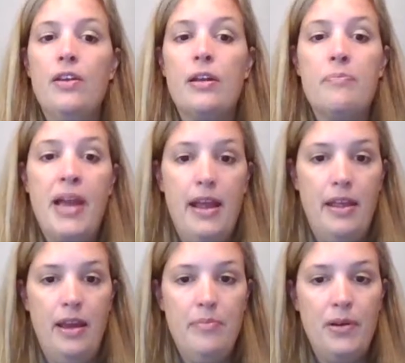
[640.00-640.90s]
You can
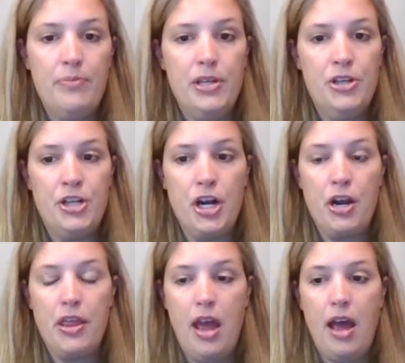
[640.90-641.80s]
pay them, but be
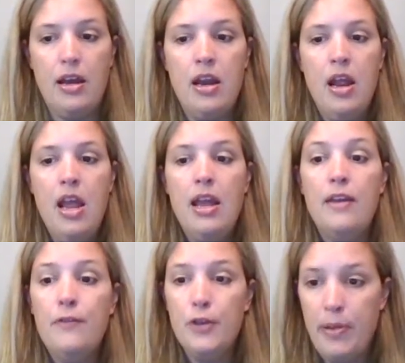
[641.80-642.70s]
sure that
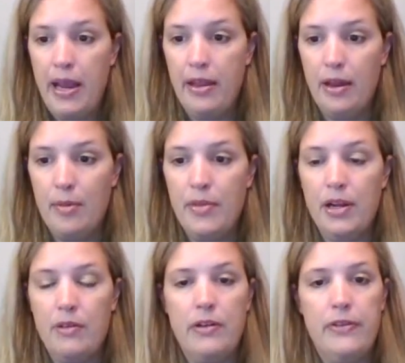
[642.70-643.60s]
if you pay them,
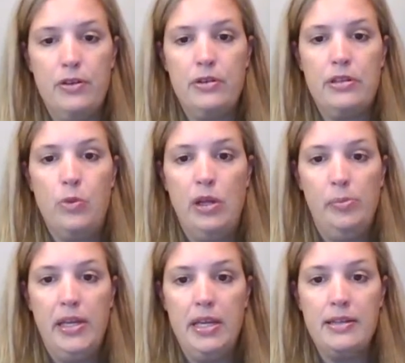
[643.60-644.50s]
their reviews
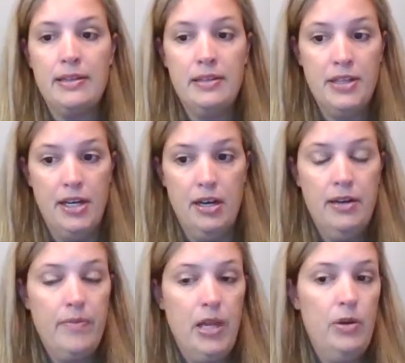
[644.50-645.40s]
will be
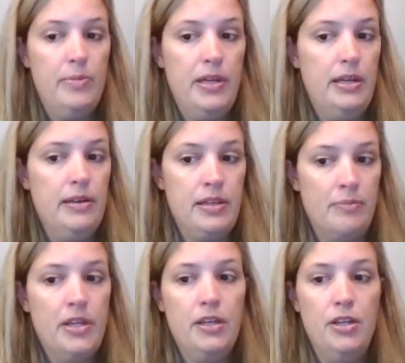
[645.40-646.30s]
sincere. It would be
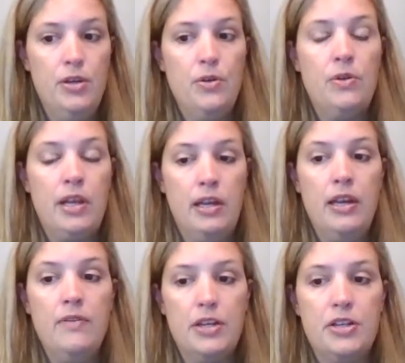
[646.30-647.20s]
something you can
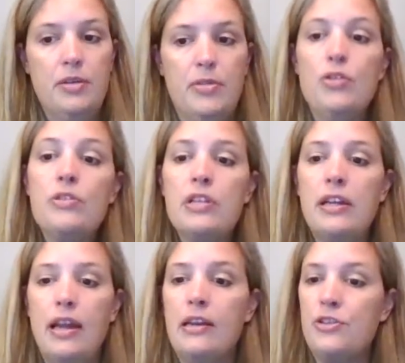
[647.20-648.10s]
envision them
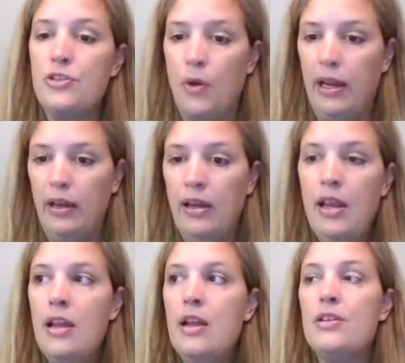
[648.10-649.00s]
using and enjoying.